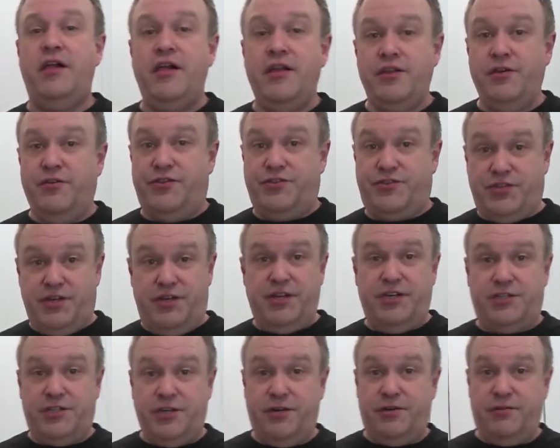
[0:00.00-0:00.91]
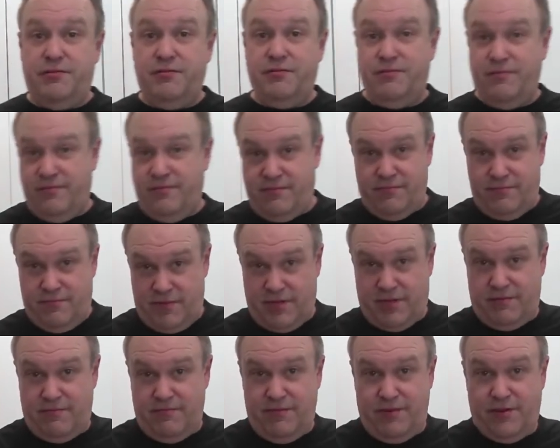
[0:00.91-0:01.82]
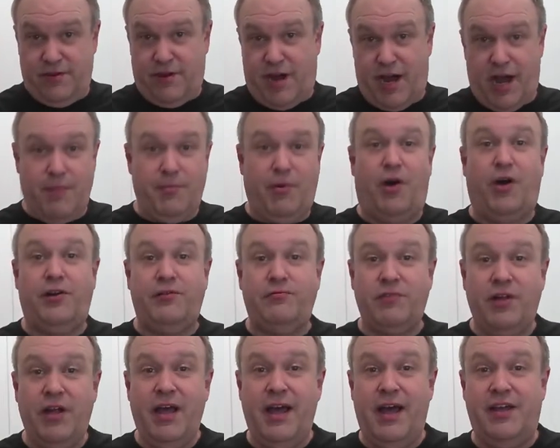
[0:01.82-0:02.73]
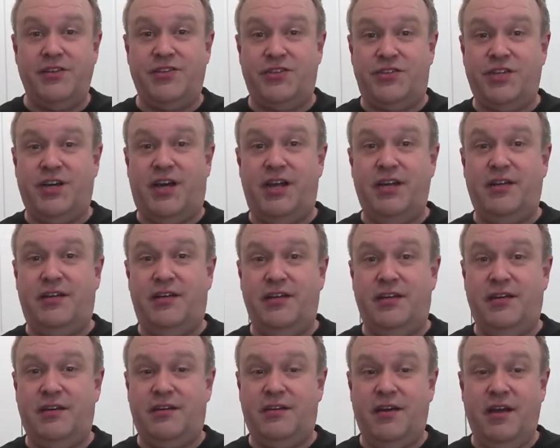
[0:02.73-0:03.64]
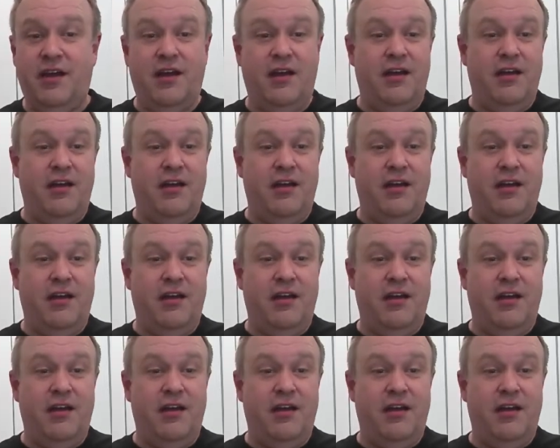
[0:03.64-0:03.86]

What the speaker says: You know, the Sunday show that, you know, I'm on as a sidekick,